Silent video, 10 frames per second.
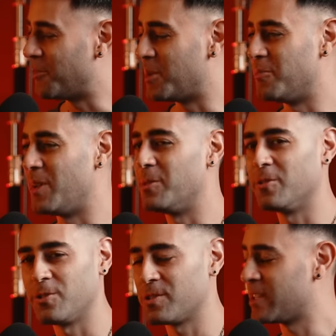I mean, maybe
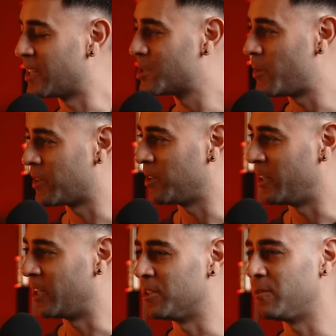they're just like
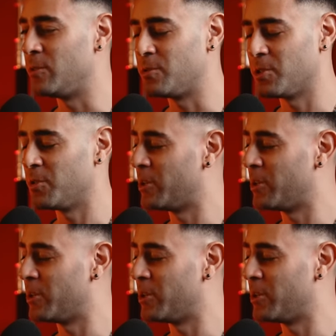speculating on the future or